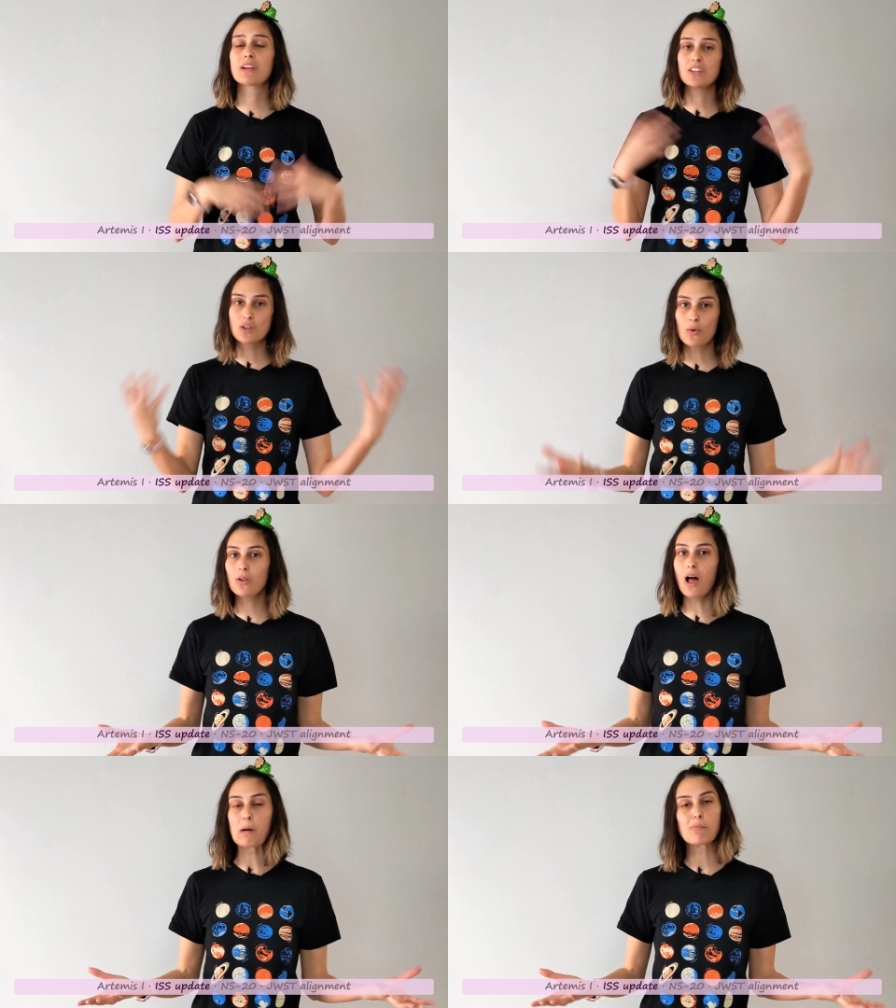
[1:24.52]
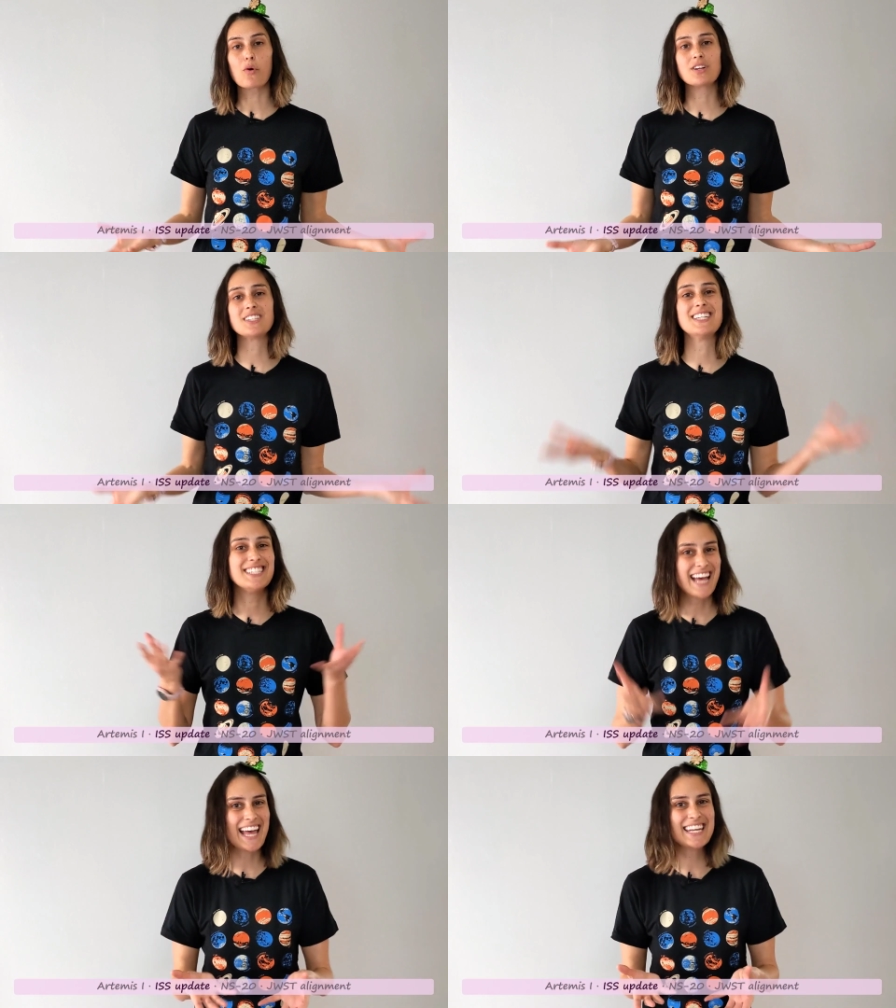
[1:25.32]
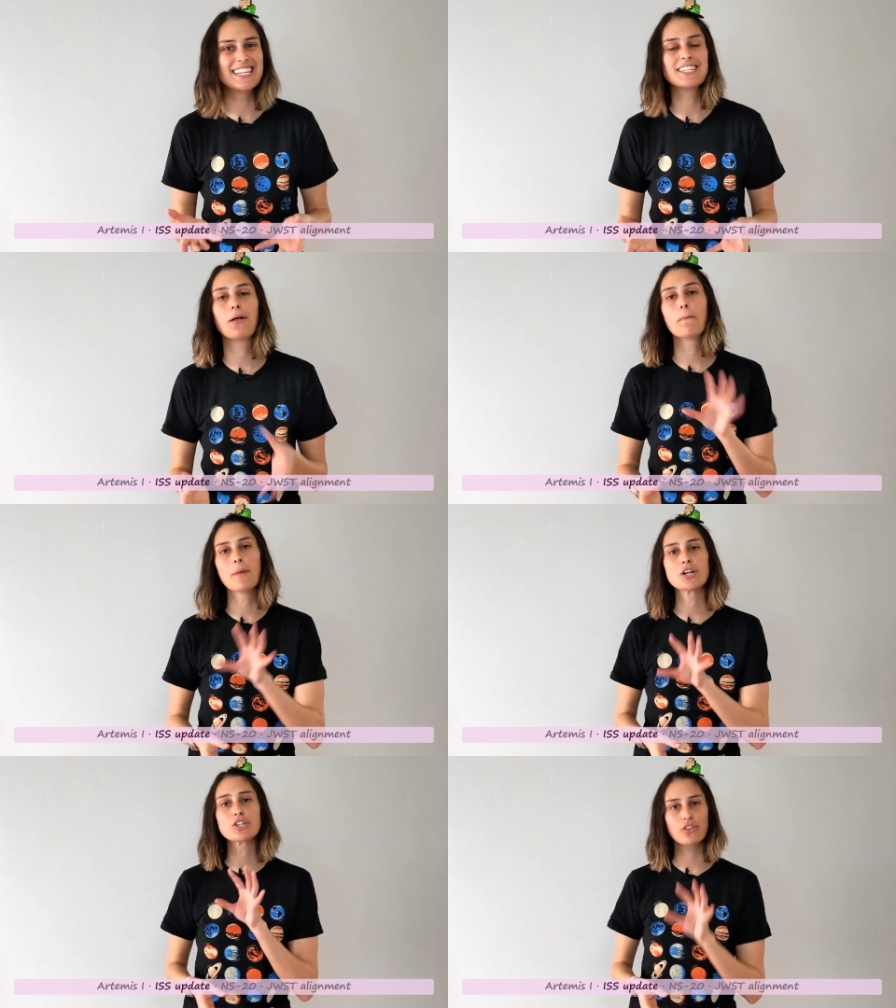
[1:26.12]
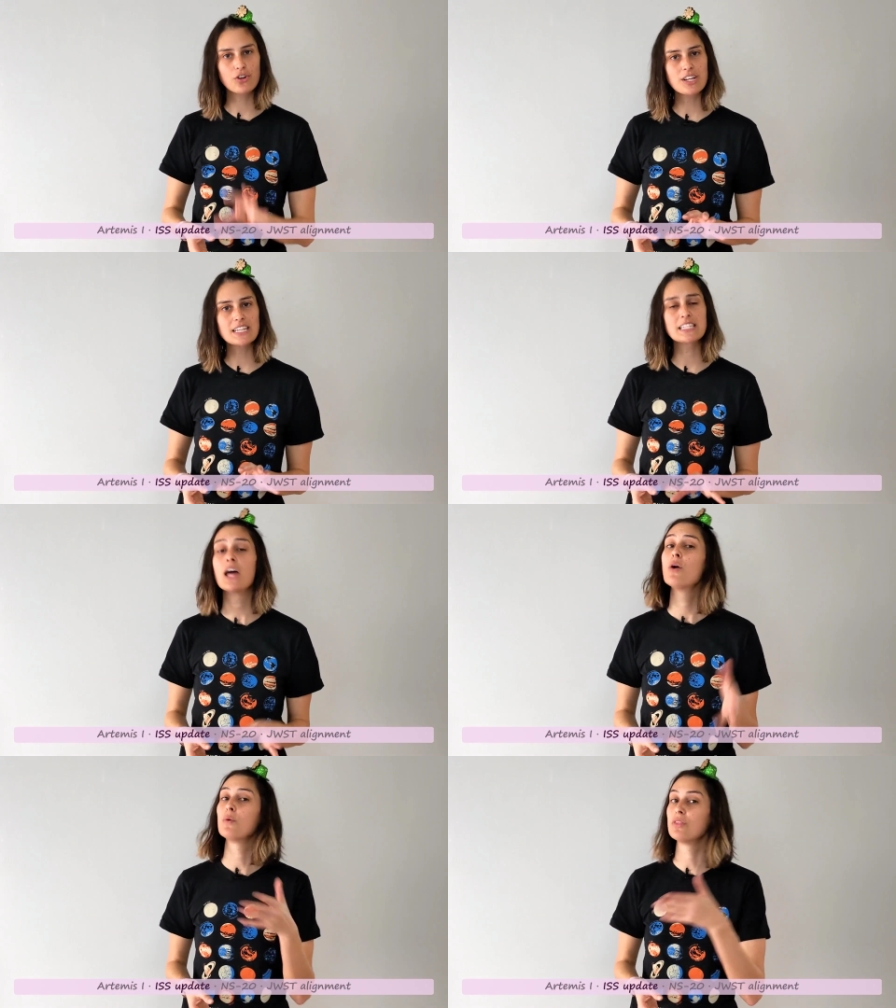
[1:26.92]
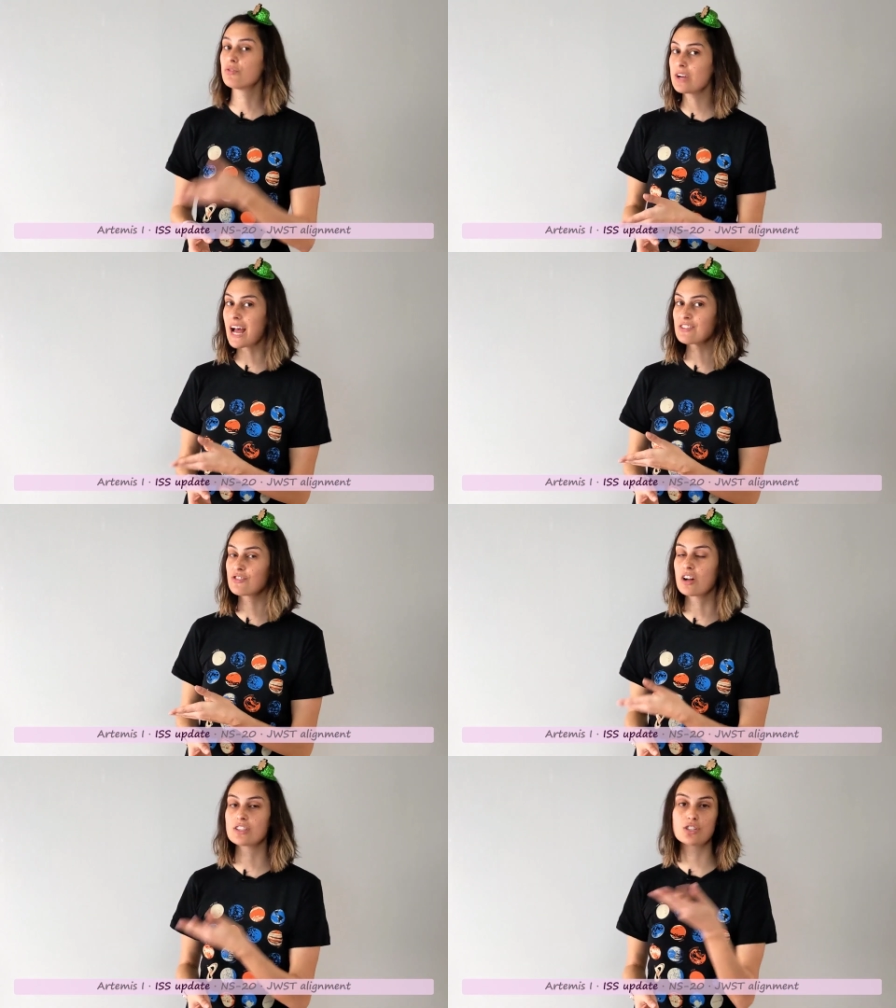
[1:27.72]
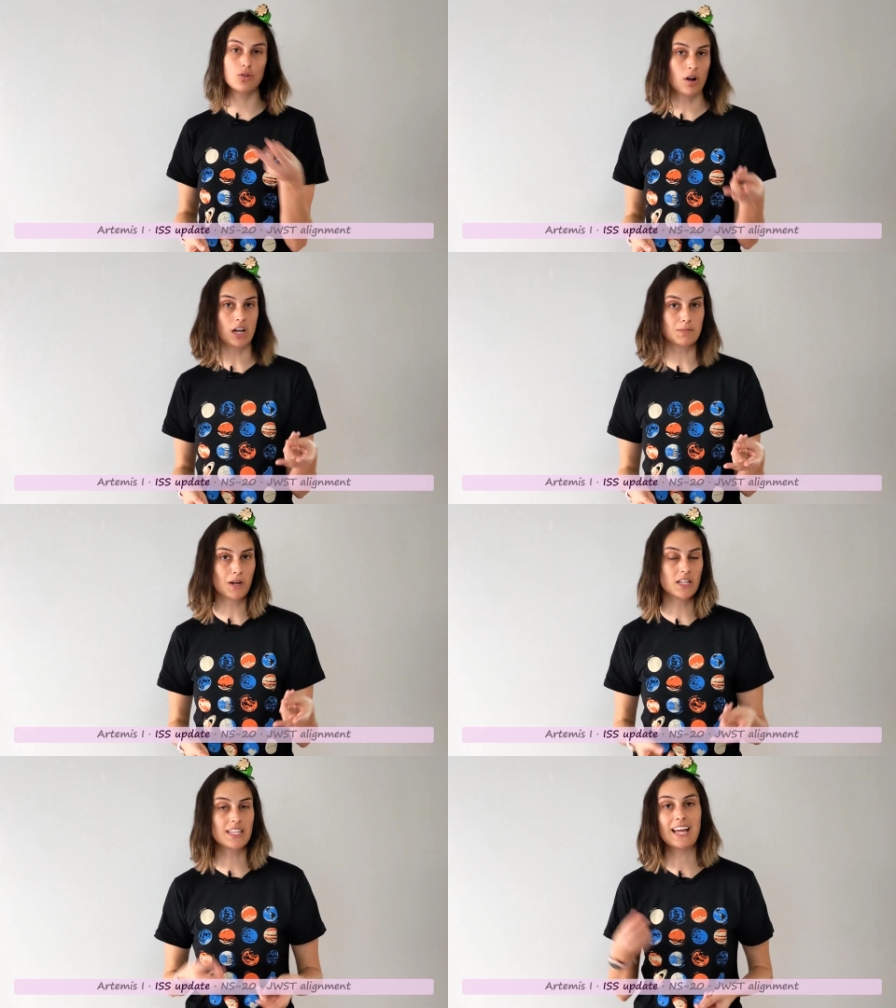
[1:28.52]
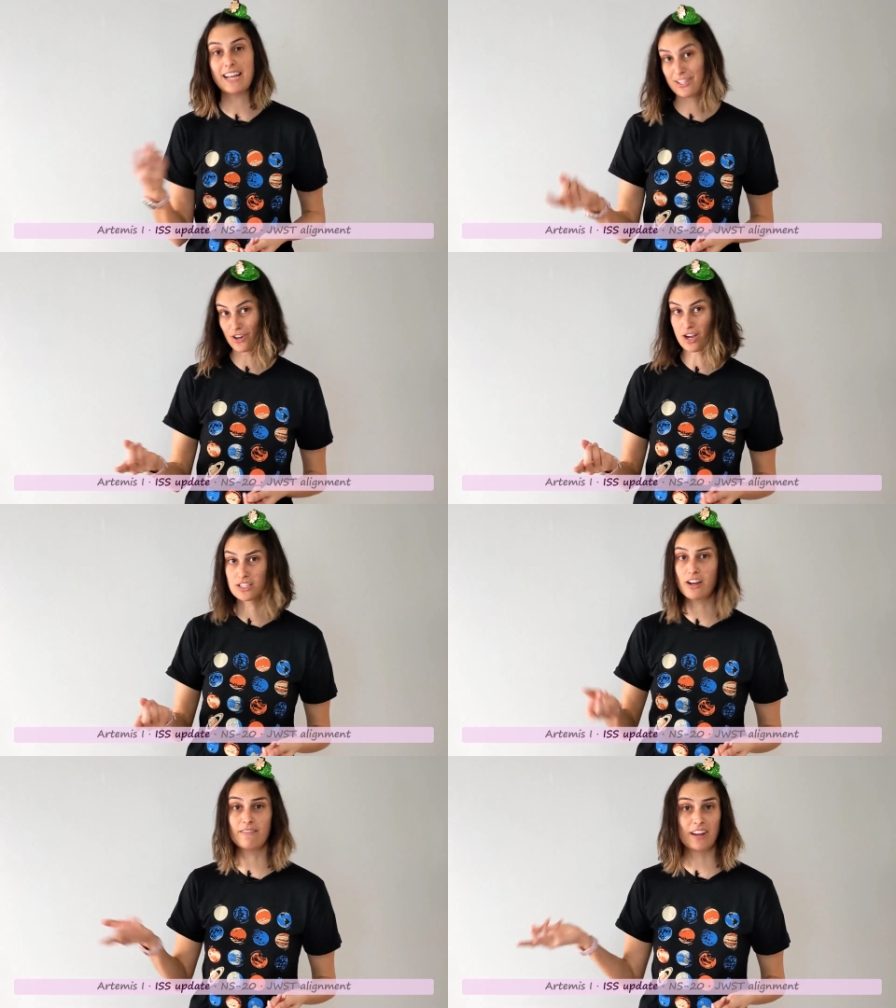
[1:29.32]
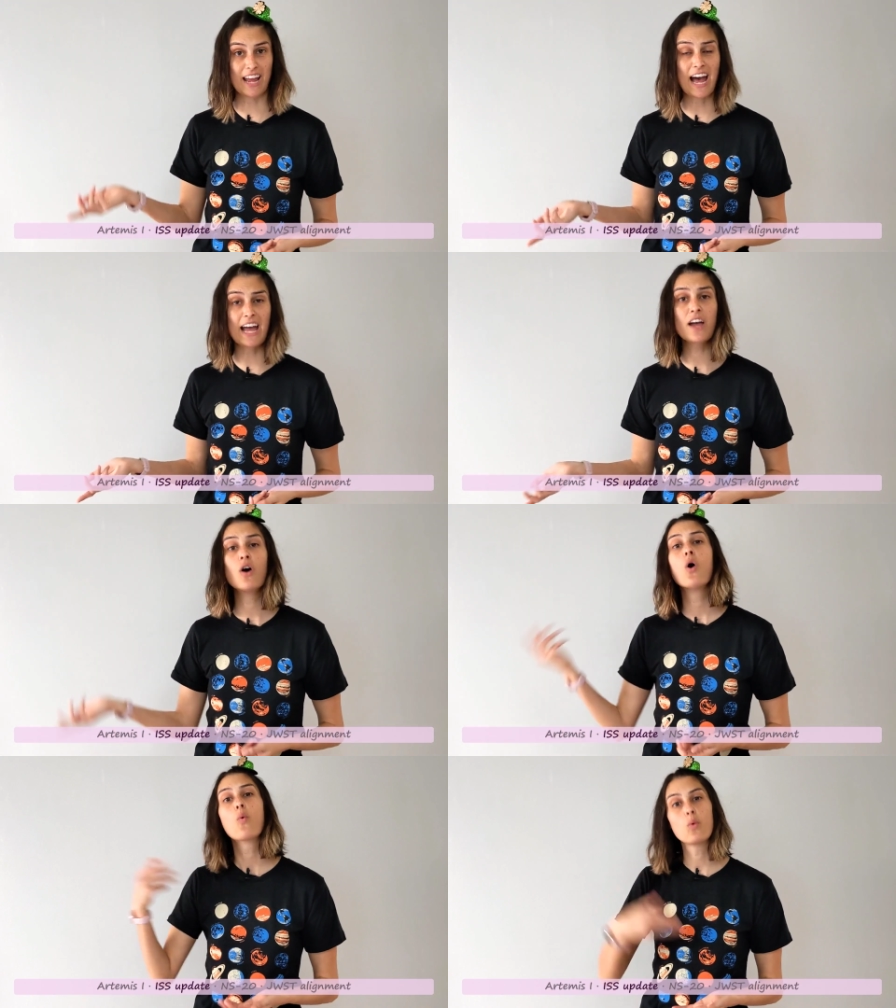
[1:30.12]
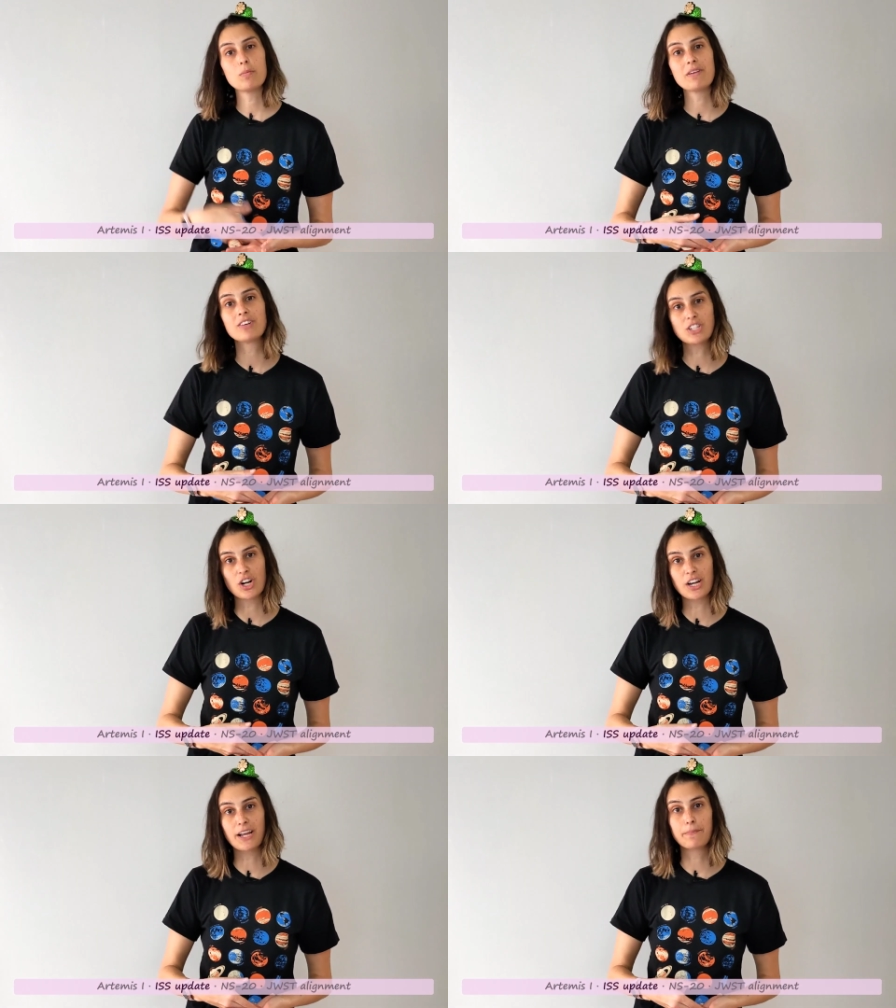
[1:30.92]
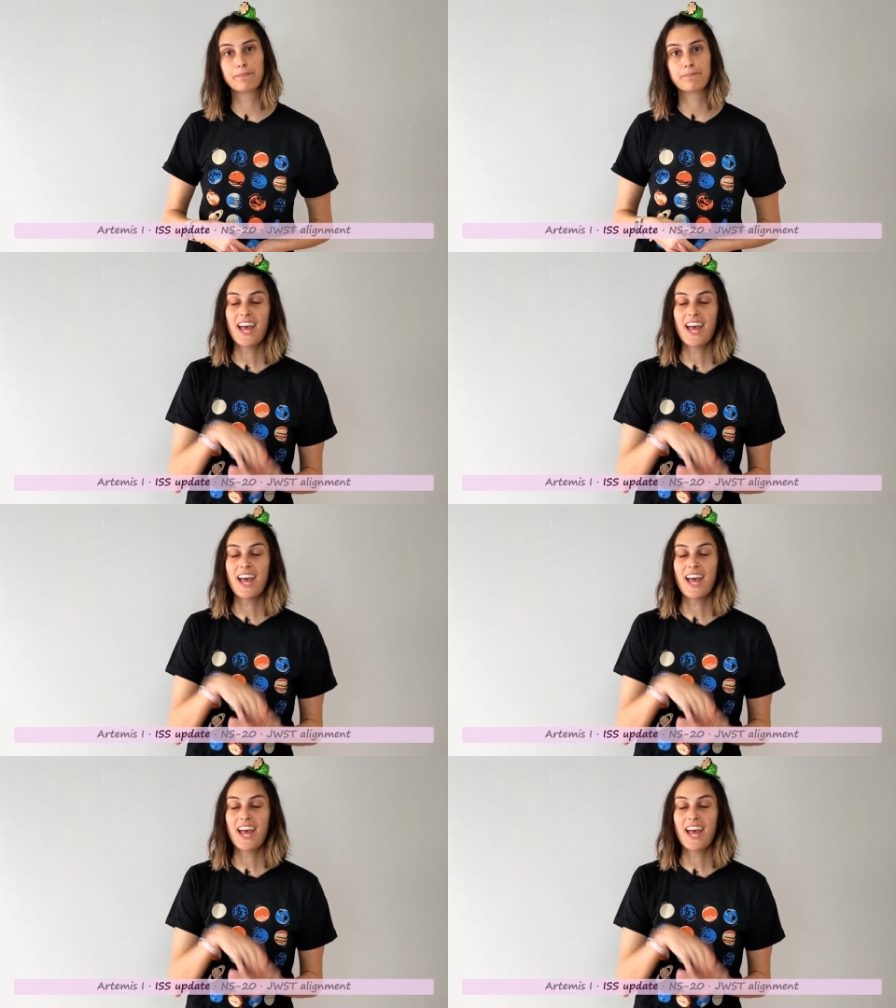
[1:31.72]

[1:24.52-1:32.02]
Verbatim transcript: will bring the total on board to 10 until March 30th when three astronauts, two cosmonauts, and NASA astronaut Vande Hei will be returning.